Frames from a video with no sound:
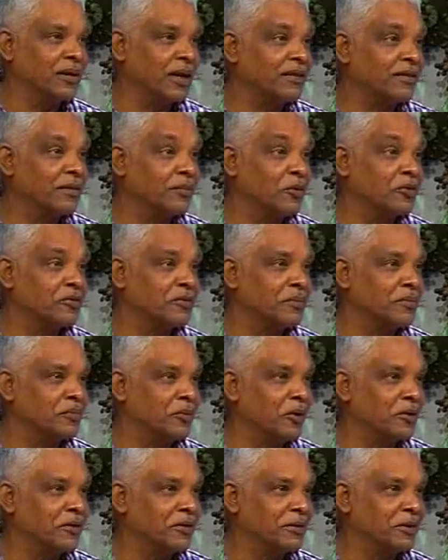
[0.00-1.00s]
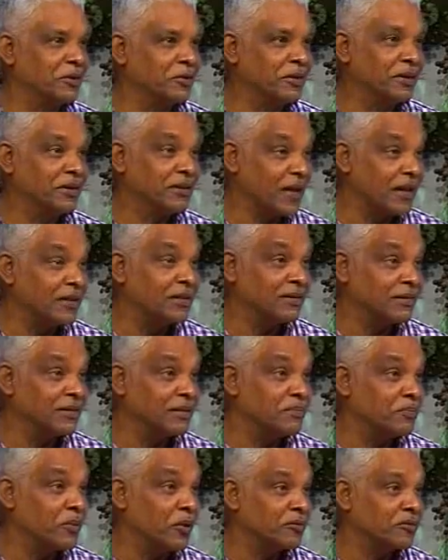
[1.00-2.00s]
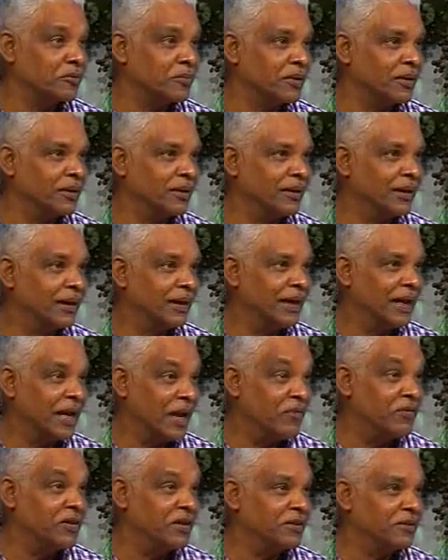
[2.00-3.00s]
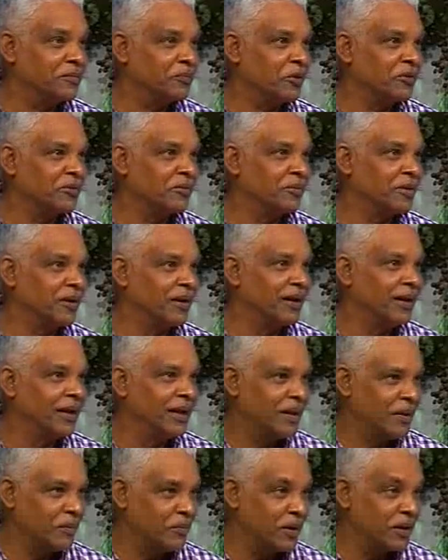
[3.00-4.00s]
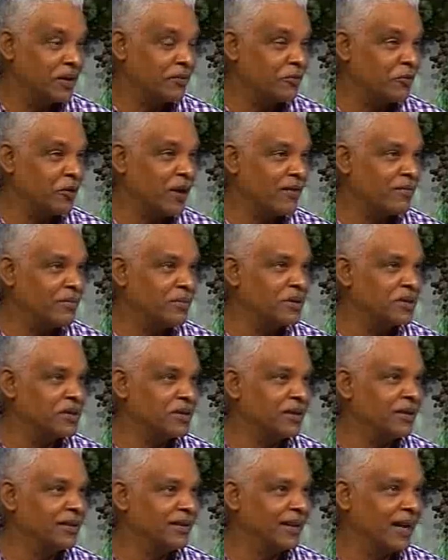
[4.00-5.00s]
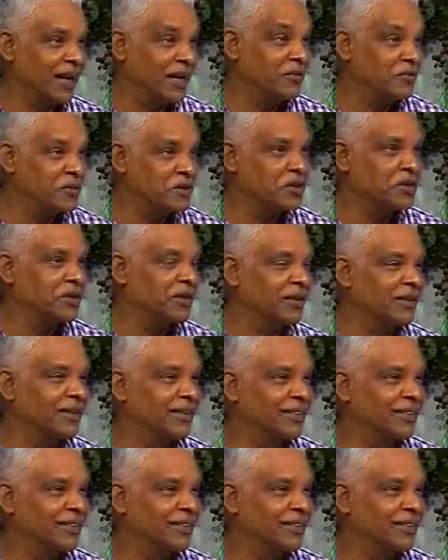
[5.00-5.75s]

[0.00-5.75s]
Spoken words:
That's the most important thing to think. Nothing's impossible. Everything's possible. But if you have a mission and a vision.